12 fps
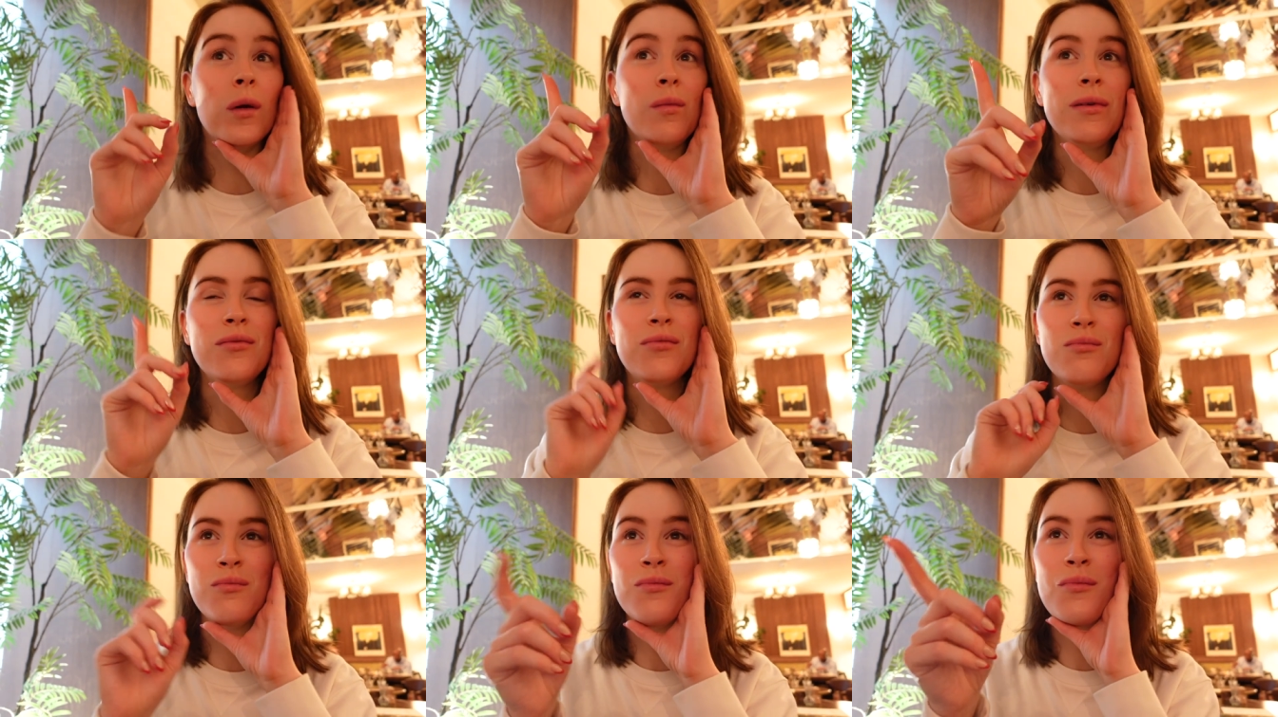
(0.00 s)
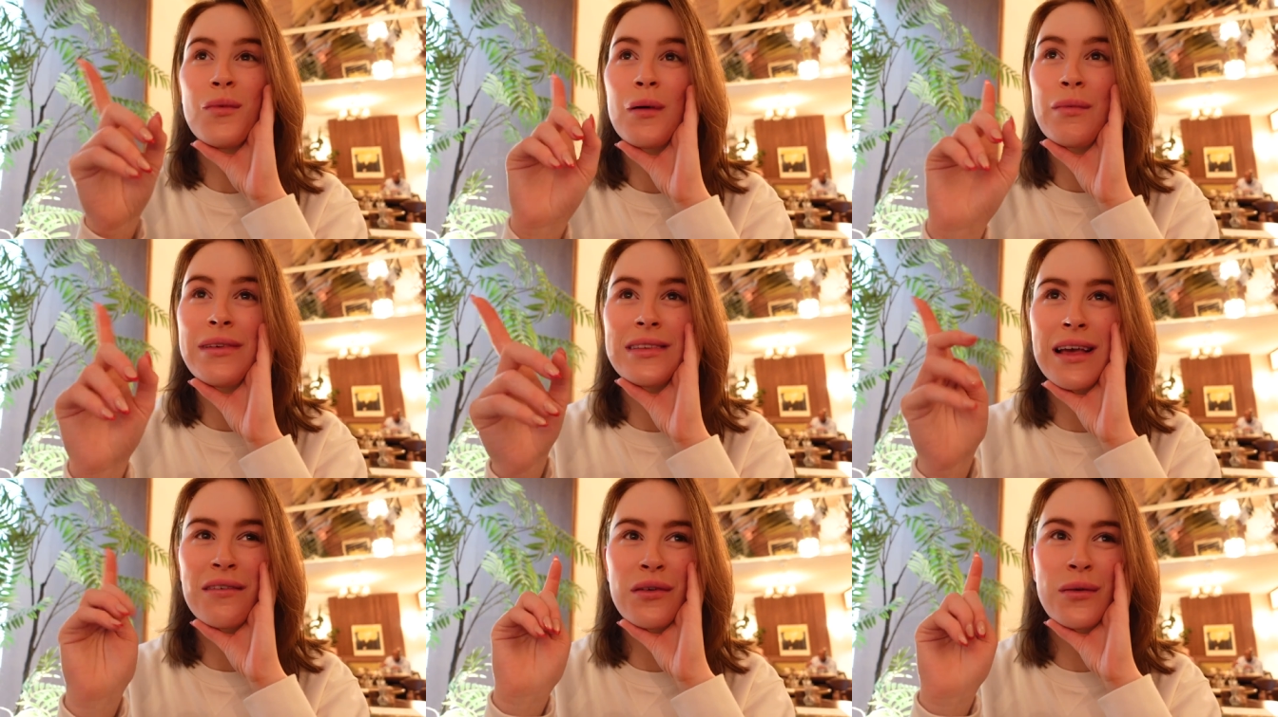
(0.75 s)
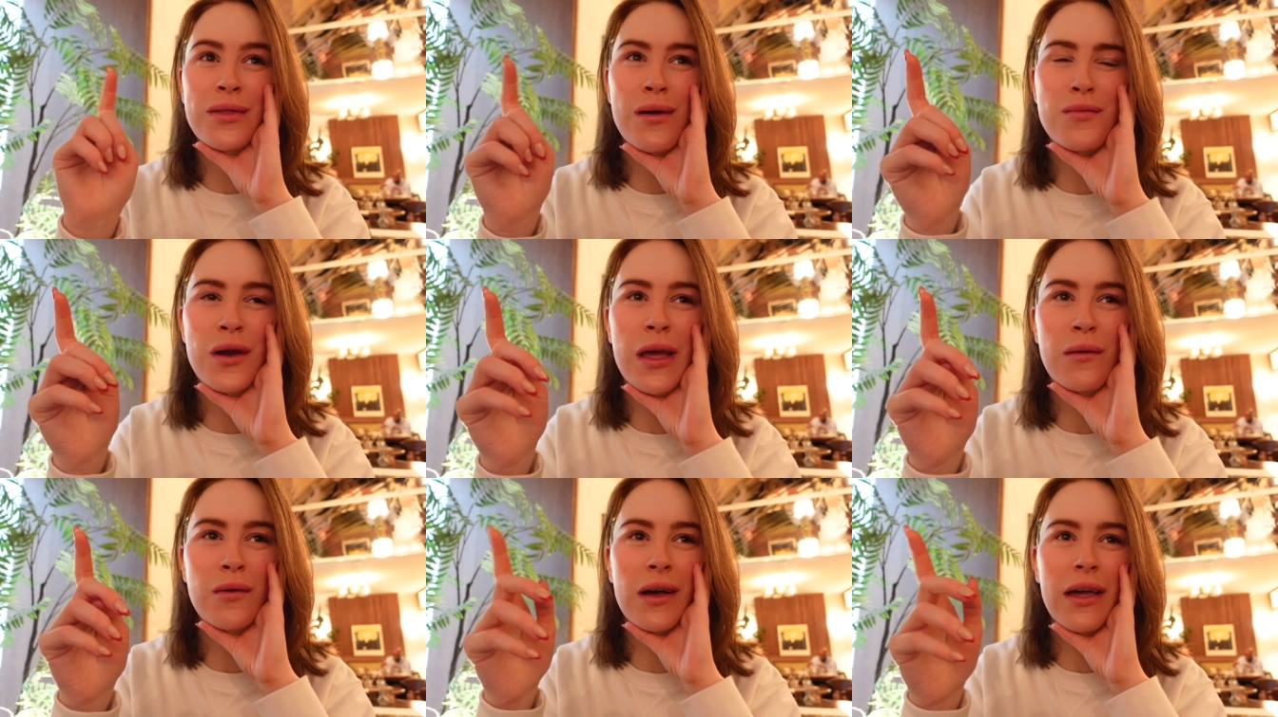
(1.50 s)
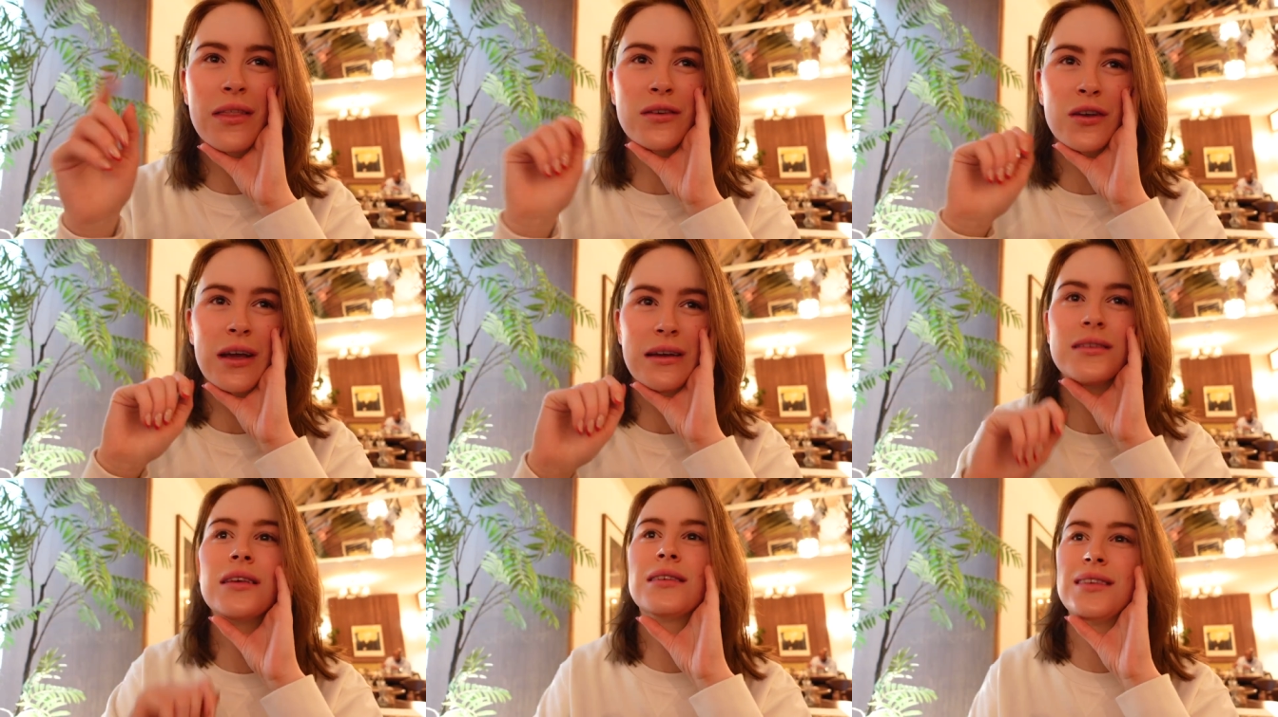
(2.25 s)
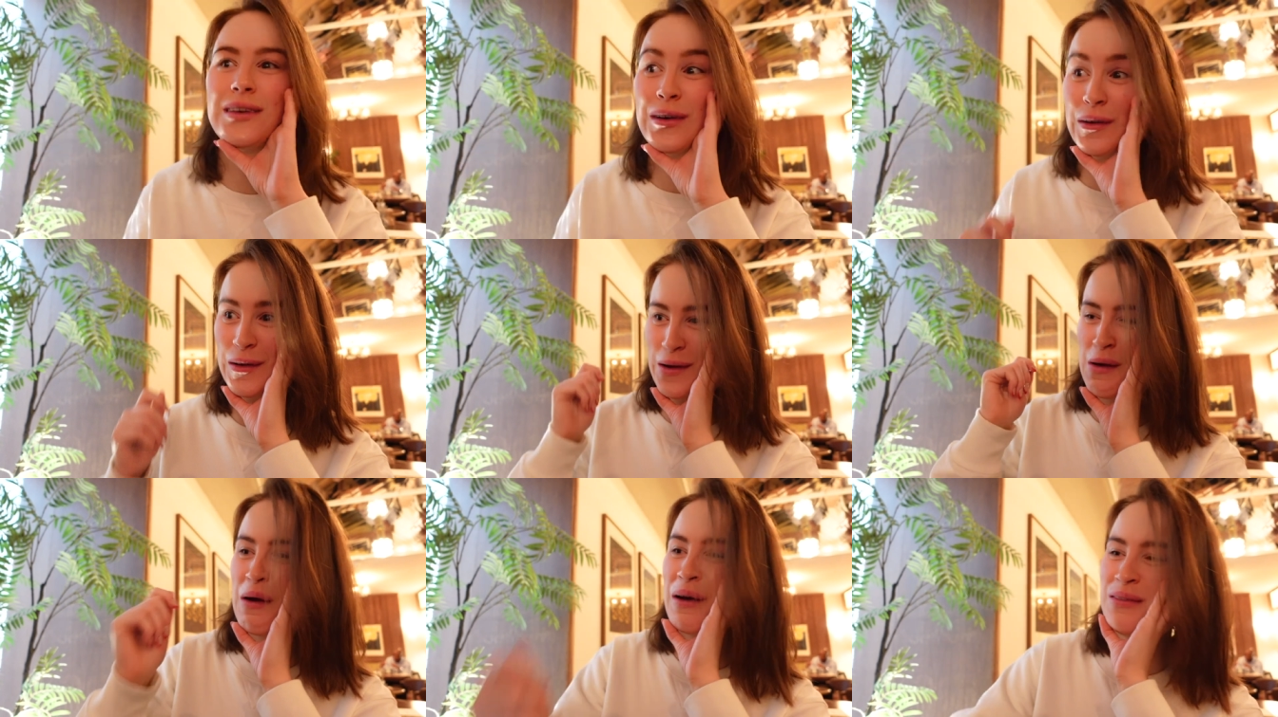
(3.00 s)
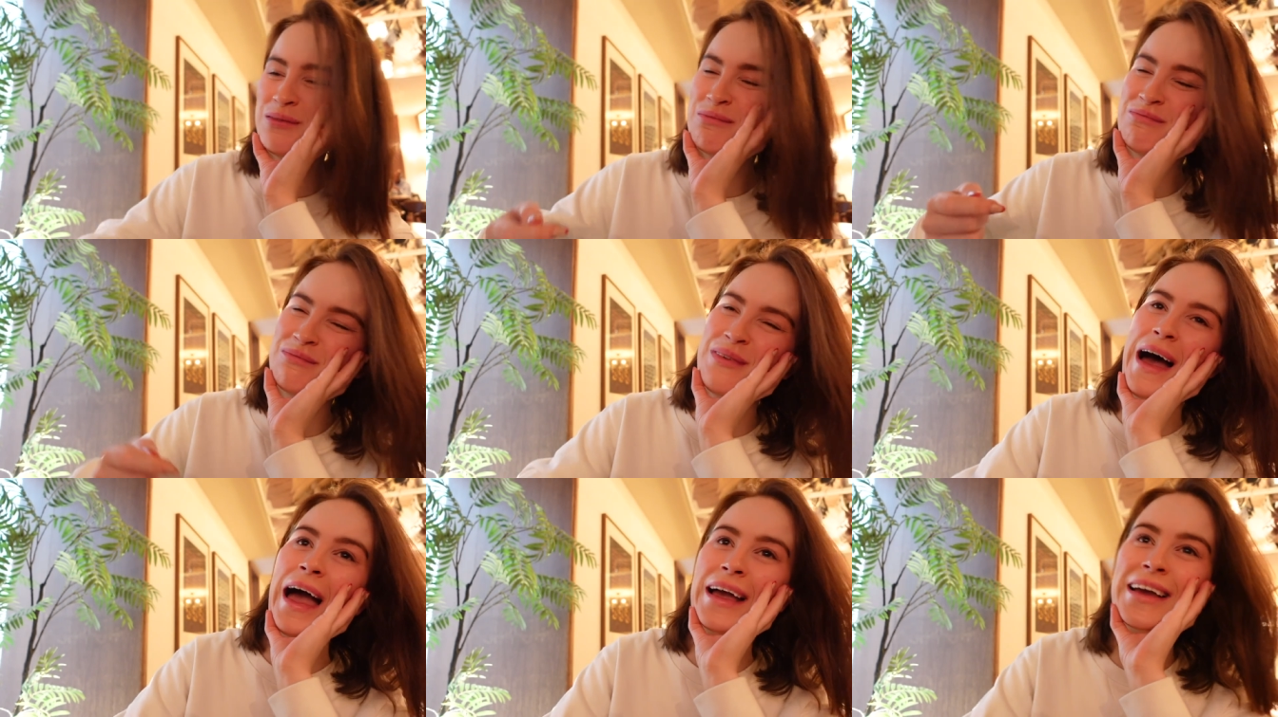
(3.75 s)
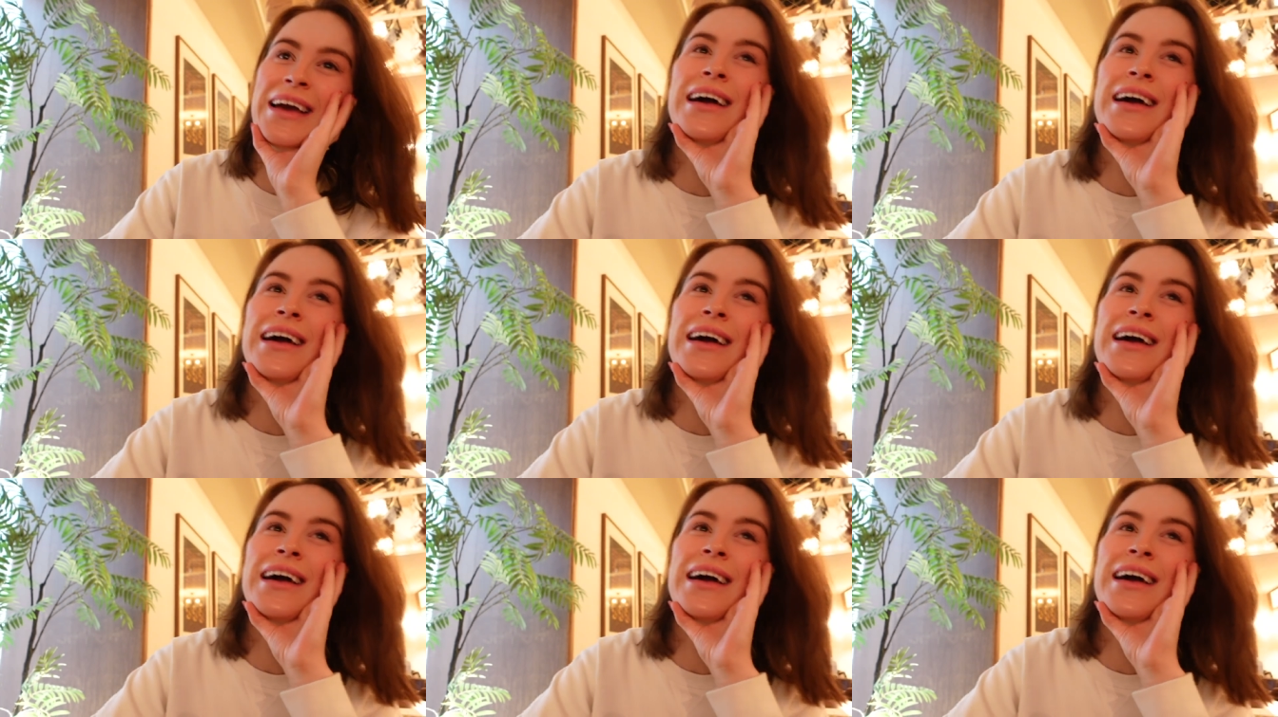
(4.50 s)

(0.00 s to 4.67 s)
we'll be, we'll be savvy with our money and we'll get the train, 60 euro. Yeah.